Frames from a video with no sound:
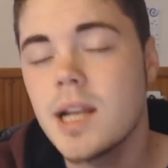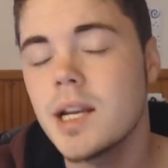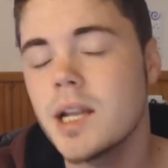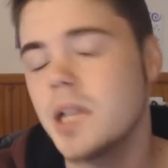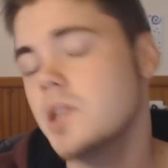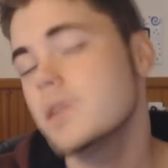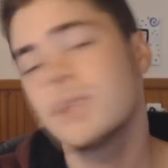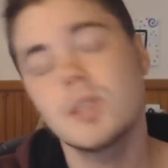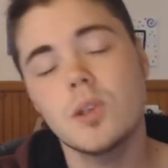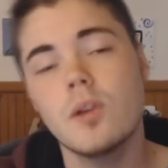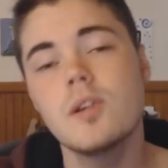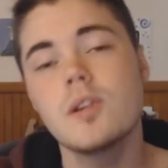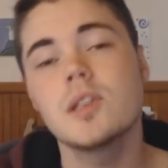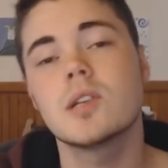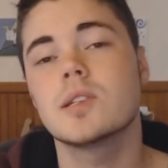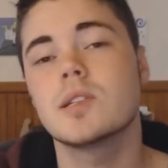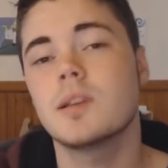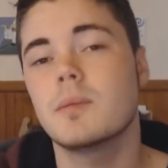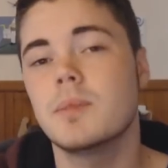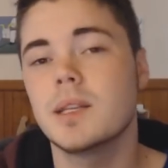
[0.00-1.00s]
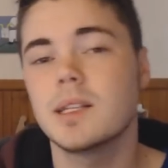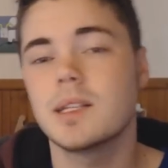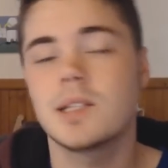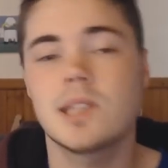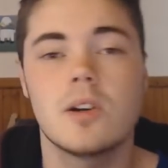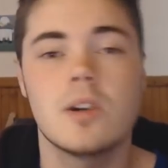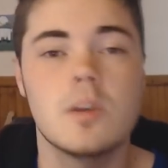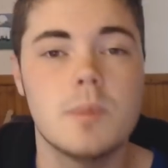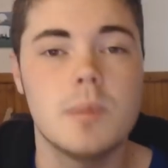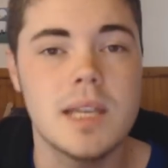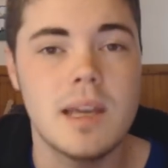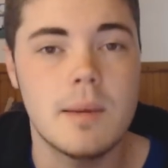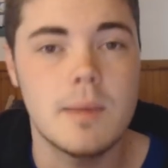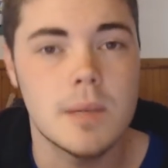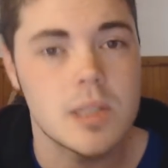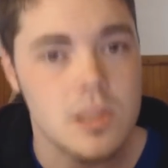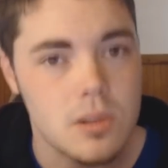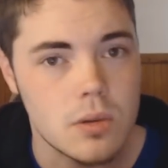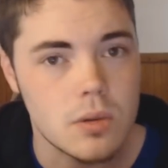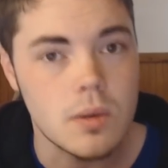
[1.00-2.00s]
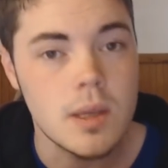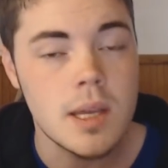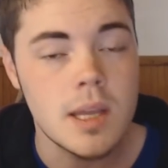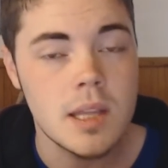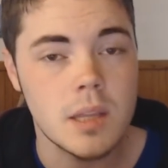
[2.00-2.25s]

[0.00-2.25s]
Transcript: Now, this is also something that's going to be coming to